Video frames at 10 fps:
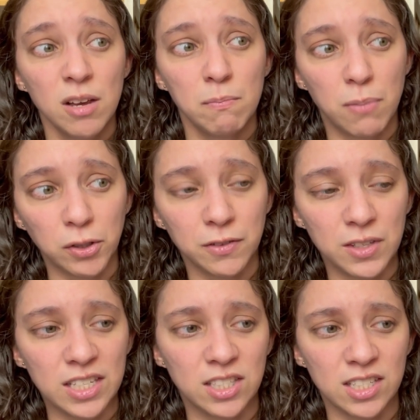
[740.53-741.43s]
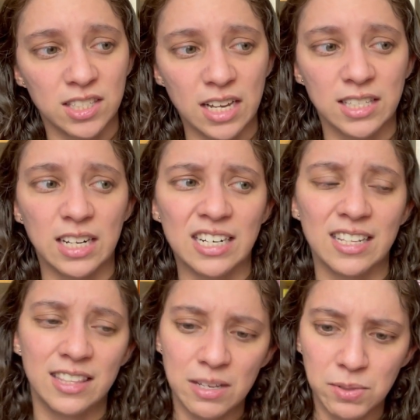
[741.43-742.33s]
Both of these discuss a lot of
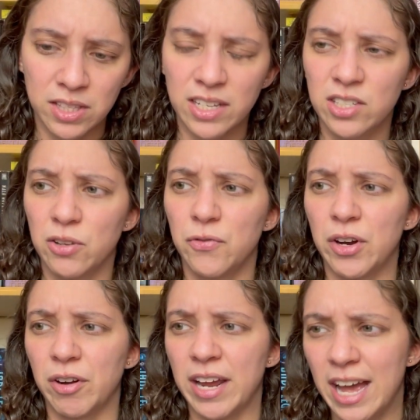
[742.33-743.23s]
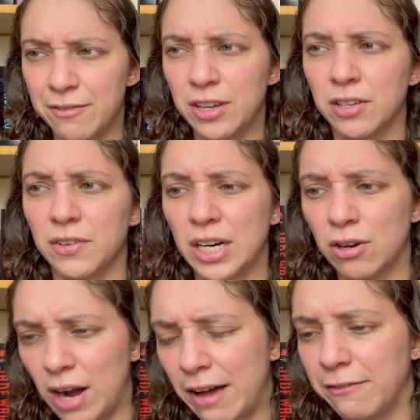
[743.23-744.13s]
the themes in this. They're very heavy, they're very
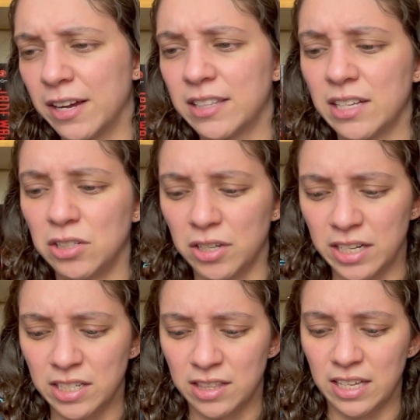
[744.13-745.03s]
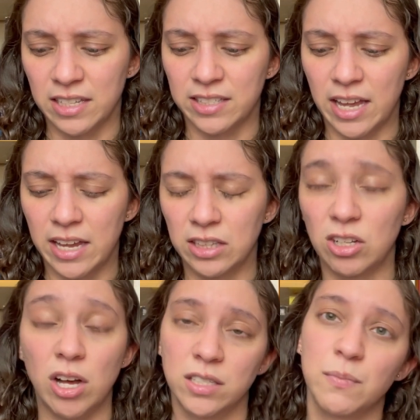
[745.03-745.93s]
graphic, they look into things like
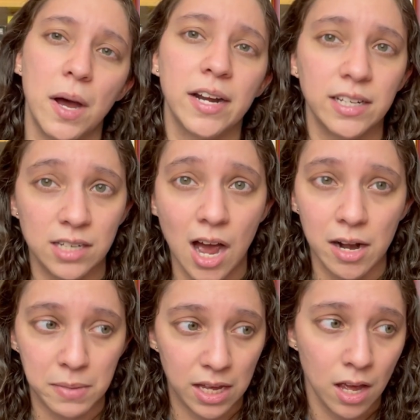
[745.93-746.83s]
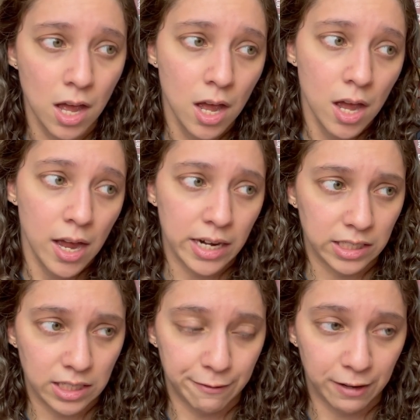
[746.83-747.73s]
loss of body autonomy and
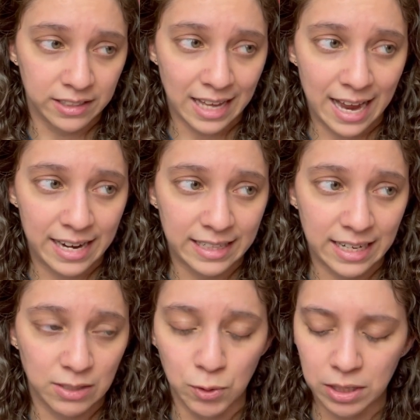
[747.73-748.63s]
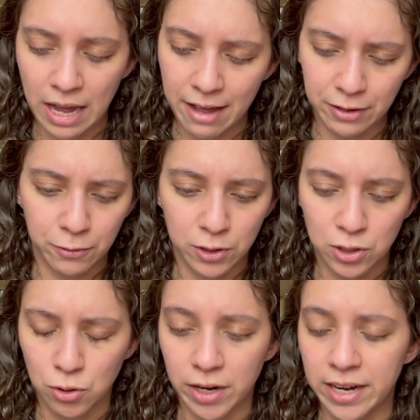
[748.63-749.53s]
stuff like that, and that's really heavy for the
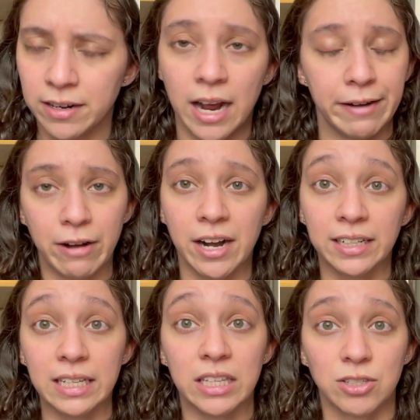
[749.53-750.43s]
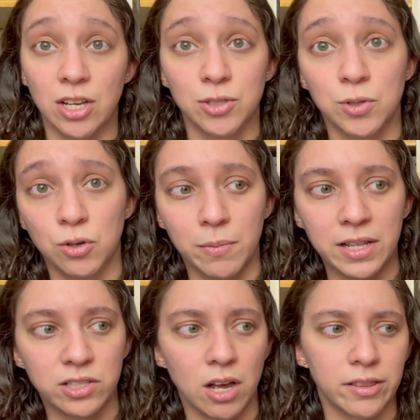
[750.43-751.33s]
story. Ironically, there's also a story by
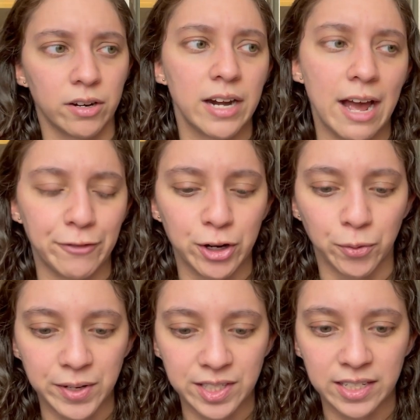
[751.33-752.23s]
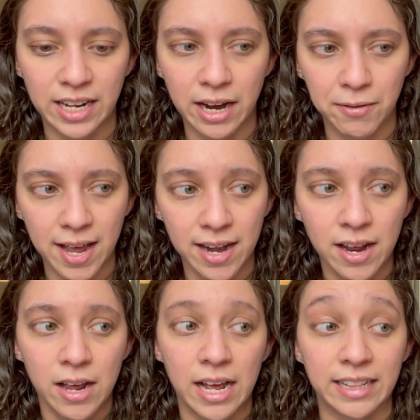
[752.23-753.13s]
this author in Africa Risen that I read,
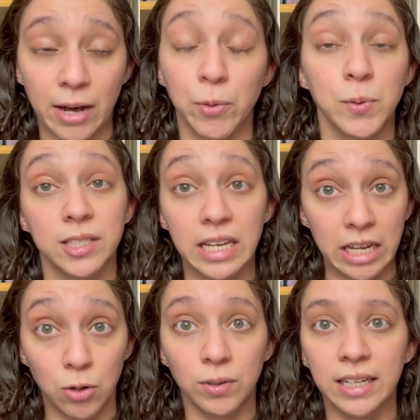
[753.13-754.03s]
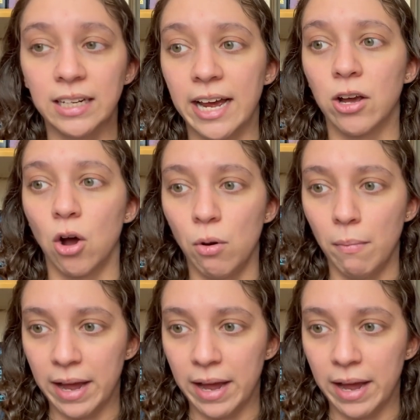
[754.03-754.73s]
and that one was equally like, oh my